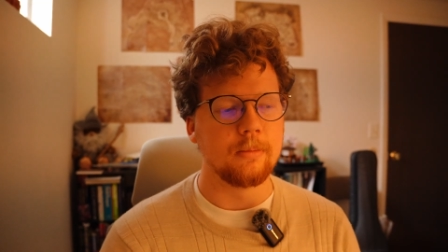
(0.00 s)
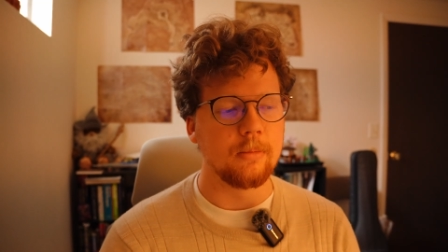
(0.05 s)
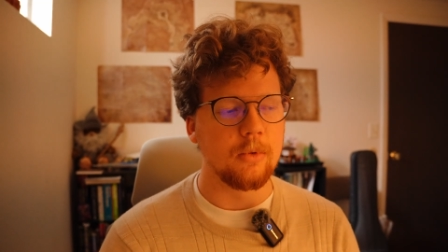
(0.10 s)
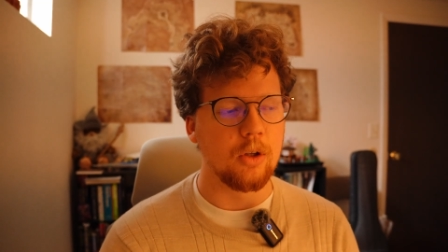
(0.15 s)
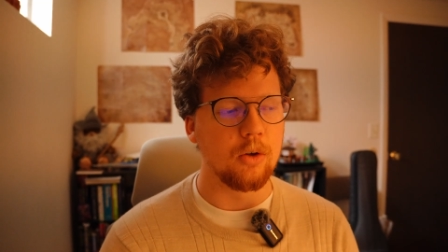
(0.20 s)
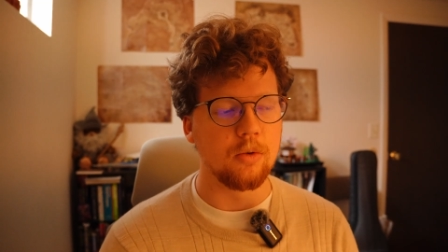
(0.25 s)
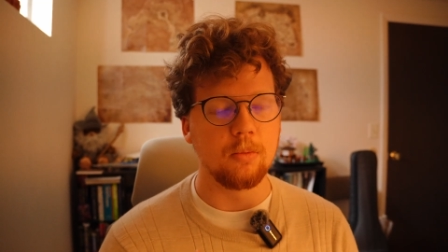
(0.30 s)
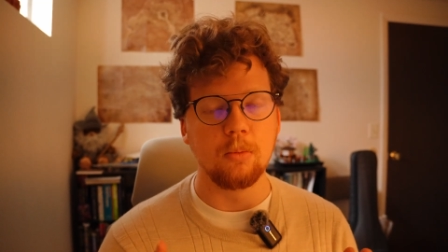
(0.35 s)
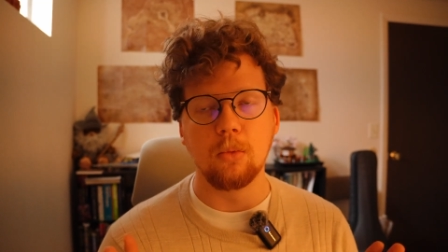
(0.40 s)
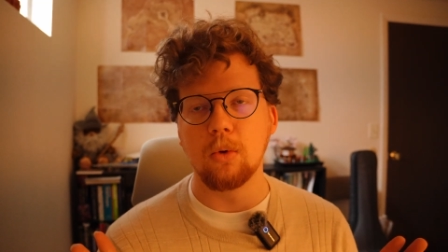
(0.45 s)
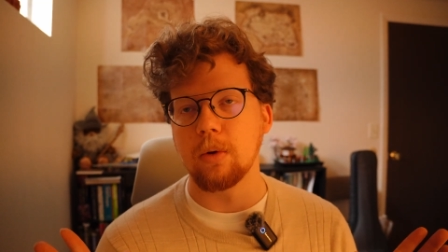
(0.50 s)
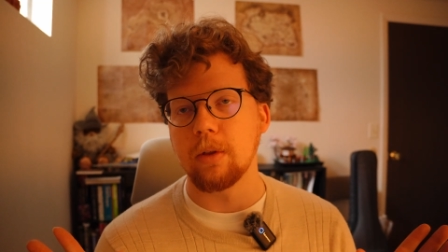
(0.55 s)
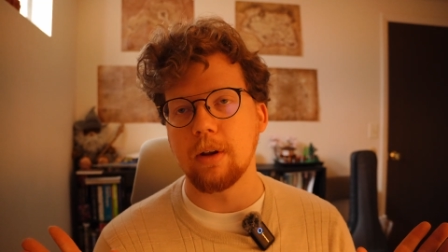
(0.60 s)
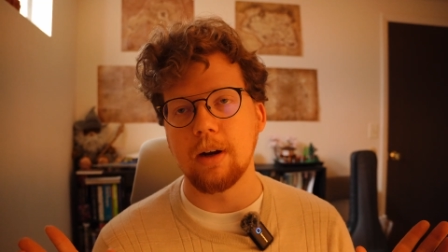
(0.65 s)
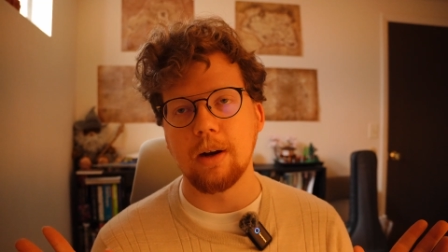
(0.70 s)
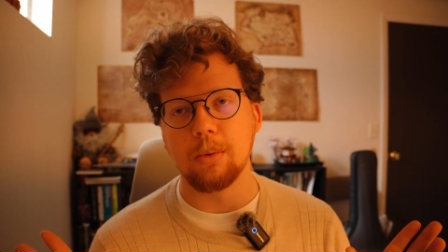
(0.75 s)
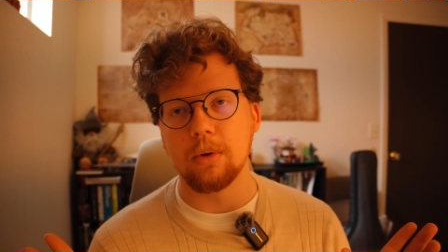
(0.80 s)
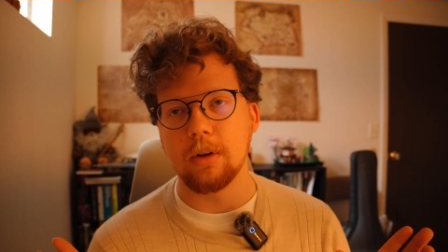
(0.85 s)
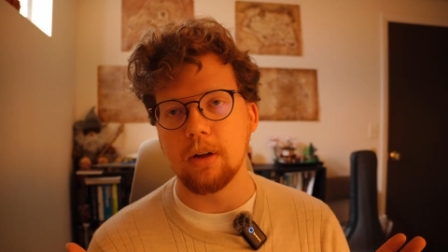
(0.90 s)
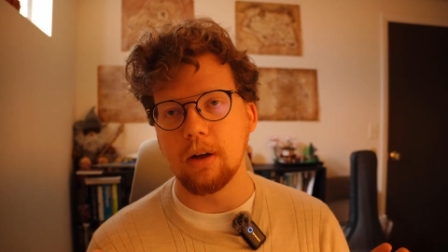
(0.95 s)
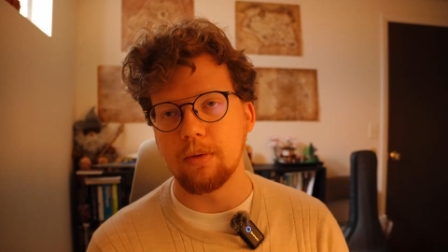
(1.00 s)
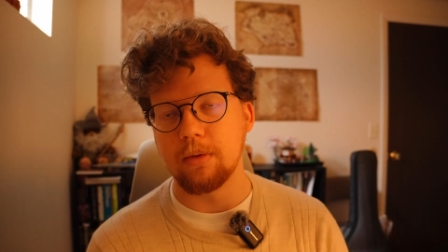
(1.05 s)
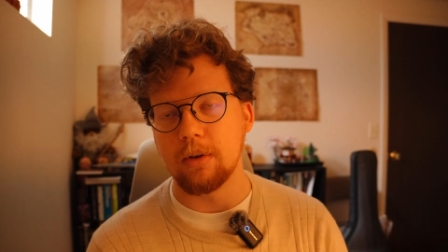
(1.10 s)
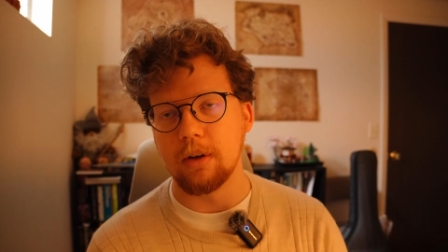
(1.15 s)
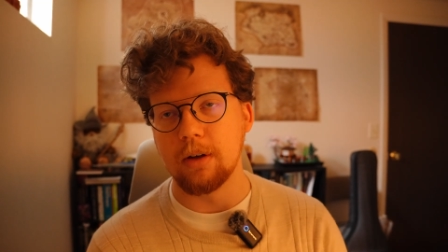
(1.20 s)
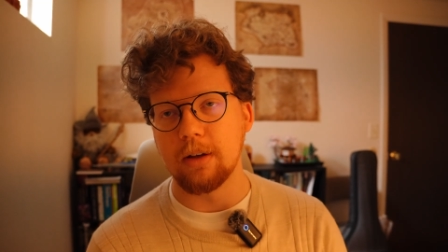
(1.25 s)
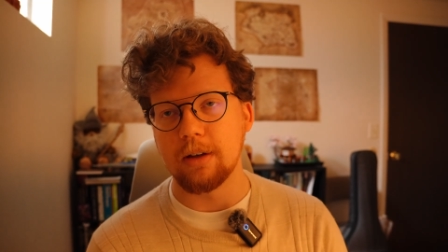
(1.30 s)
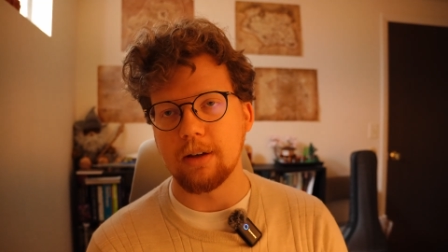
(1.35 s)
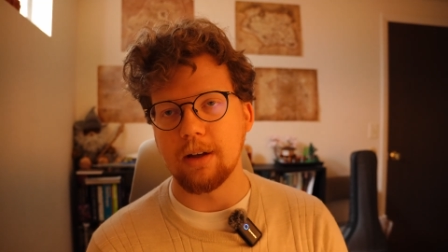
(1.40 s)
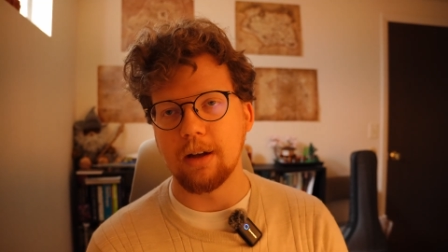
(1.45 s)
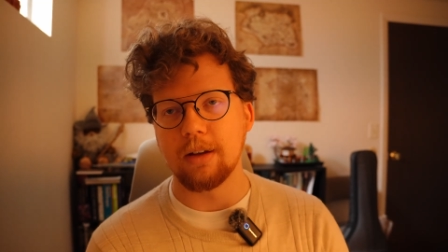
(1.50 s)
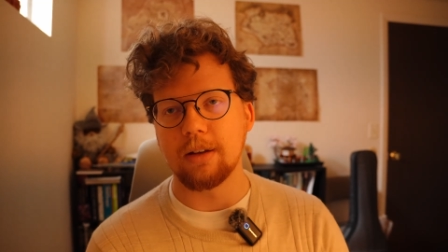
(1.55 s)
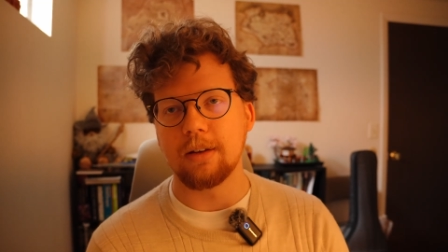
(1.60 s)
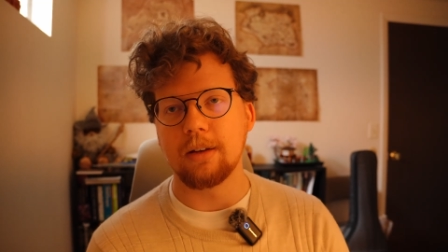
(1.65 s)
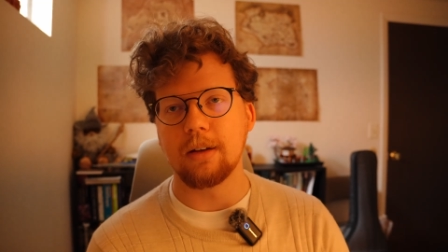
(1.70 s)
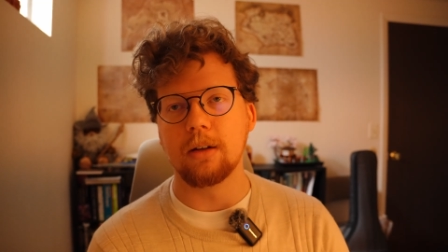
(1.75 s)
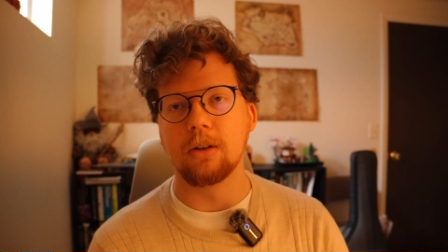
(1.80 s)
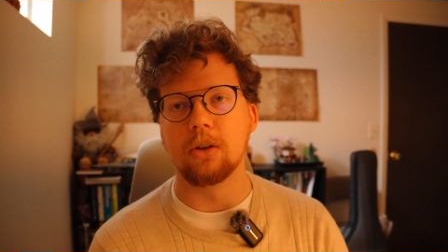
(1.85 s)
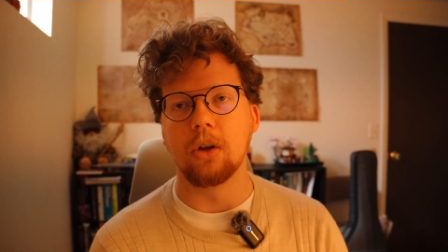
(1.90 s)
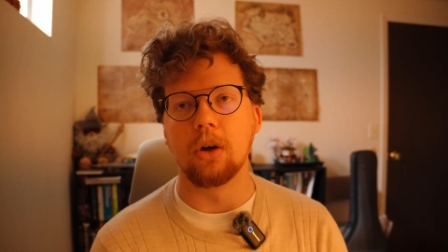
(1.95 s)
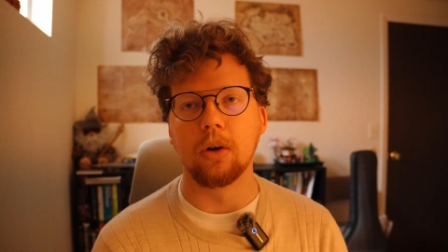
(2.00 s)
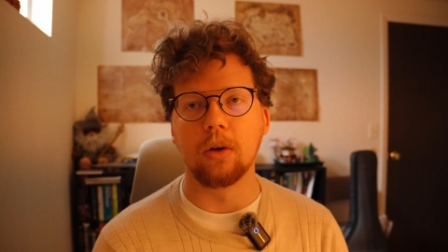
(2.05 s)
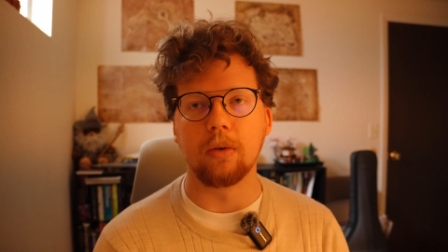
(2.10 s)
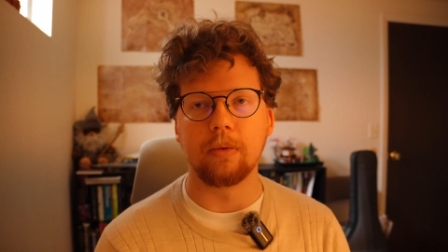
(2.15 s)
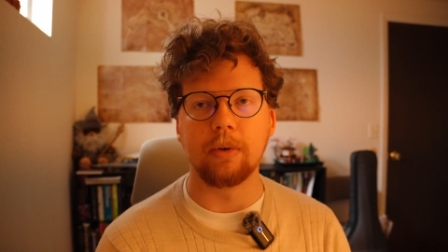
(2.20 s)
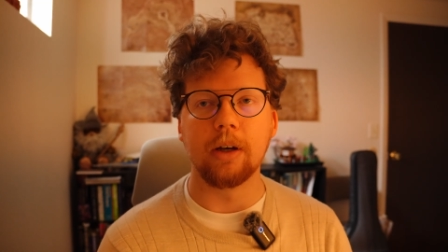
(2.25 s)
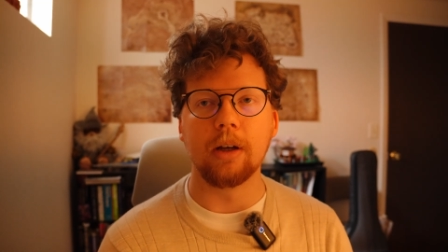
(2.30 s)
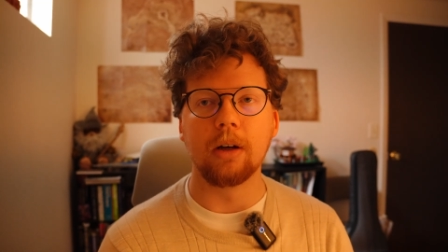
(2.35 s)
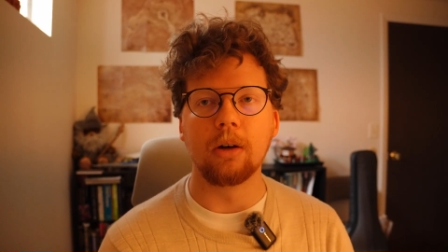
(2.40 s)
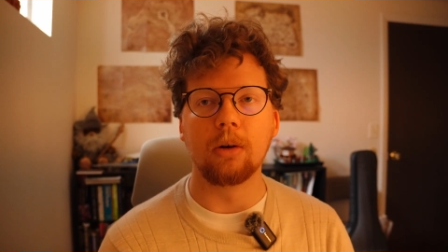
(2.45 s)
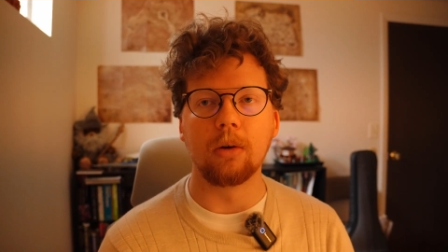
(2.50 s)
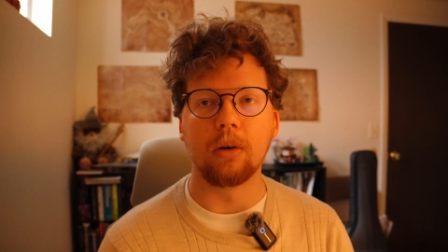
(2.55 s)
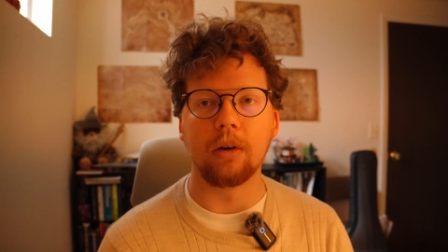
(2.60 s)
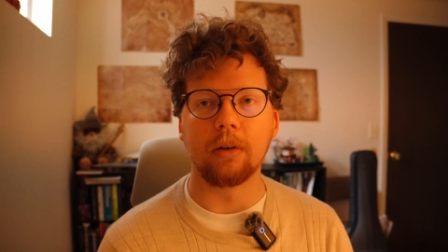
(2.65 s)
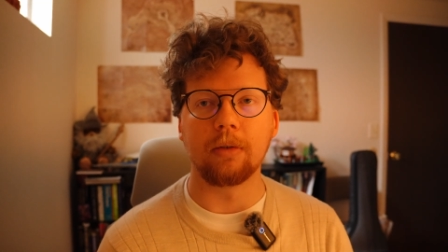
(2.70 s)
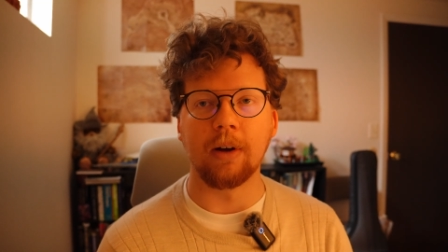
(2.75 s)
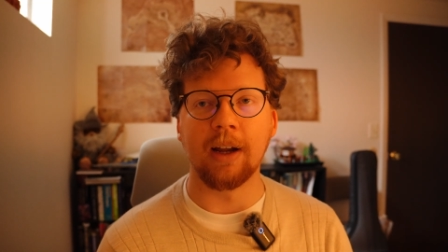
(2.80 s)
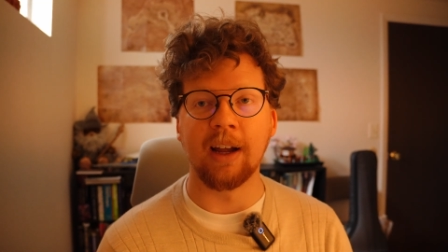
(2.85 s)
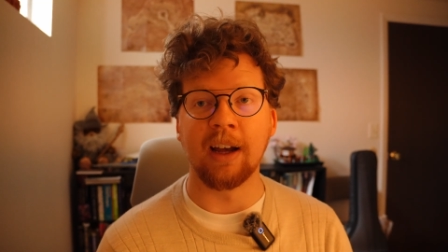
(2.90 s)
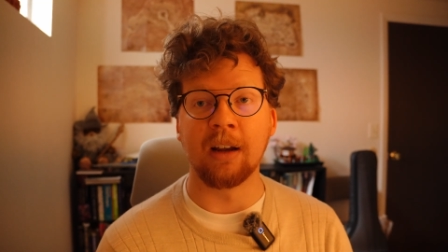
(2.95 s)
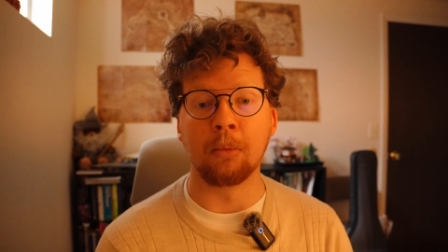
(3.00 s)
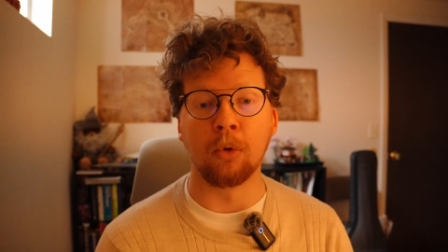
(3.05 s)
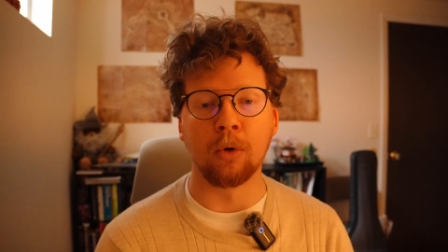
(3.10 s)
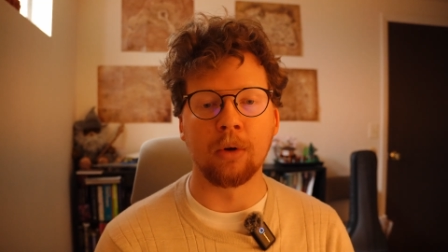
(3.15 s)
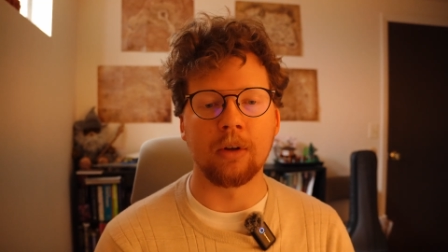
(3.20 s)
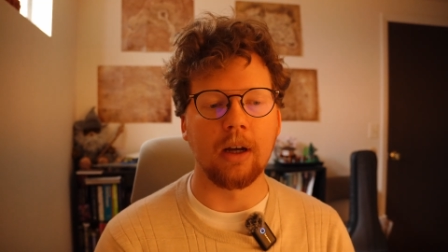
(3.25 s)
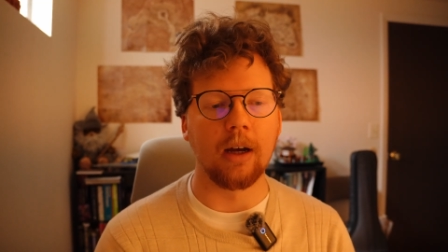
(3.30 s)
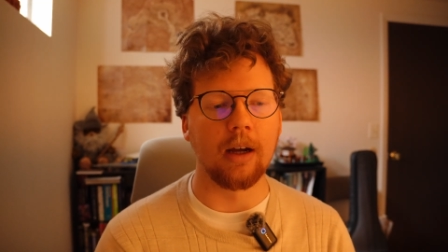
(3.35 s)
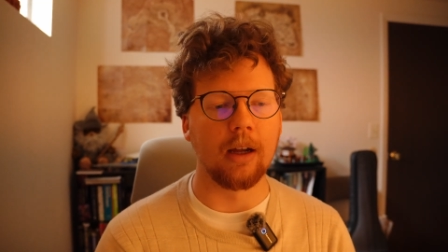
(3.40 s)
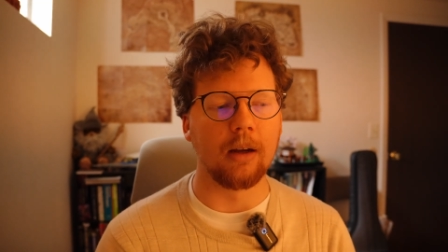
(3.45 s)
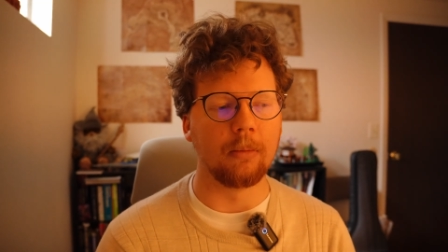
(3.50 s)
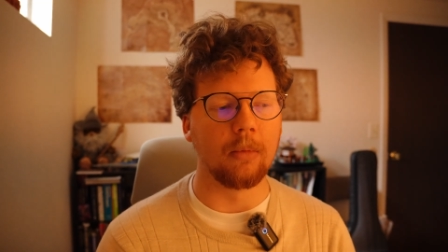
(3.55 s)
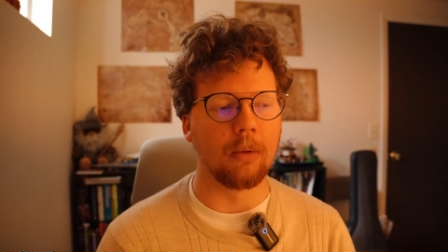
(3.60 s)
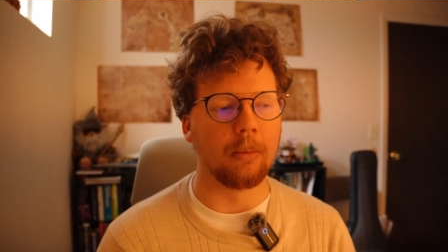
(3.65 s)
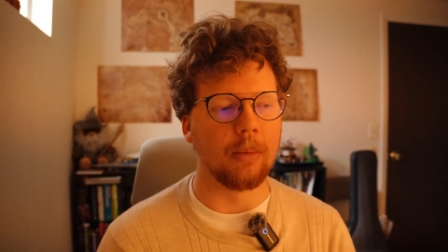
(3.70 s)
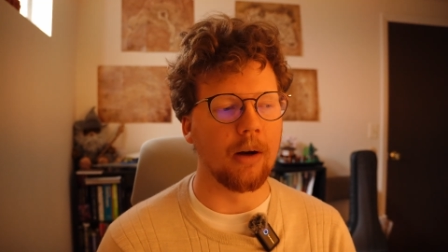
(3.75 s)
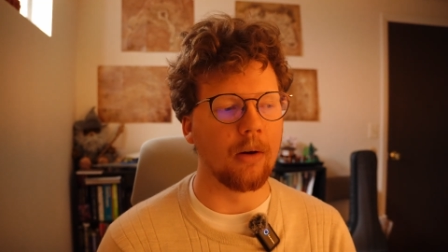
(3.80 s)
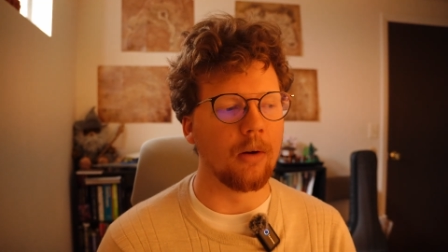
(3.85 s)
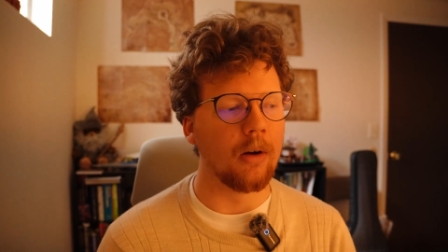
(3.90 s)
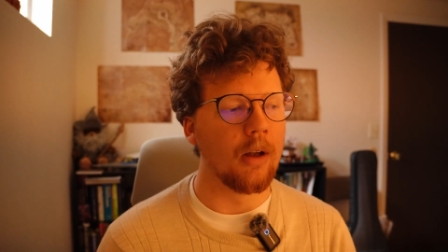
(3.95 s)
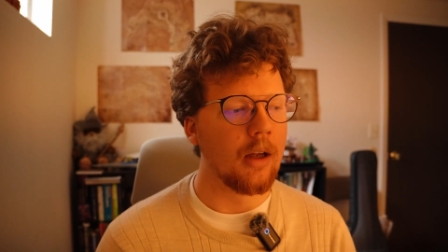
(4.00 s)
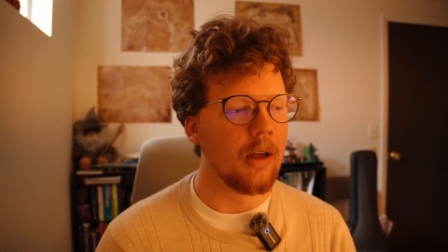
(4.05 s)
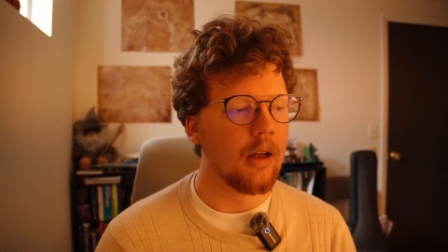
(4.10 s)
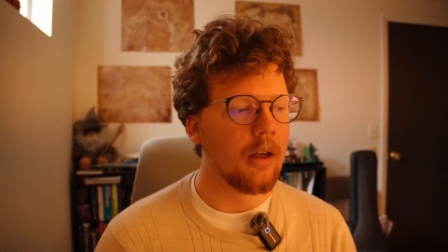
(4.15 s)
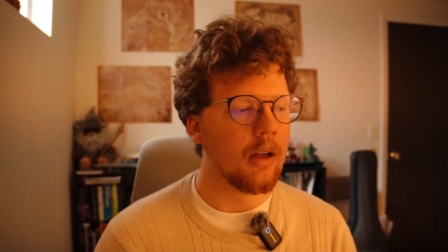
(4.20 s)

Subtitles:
There's more that I would love to discuss in a longer video, or if I had more time about,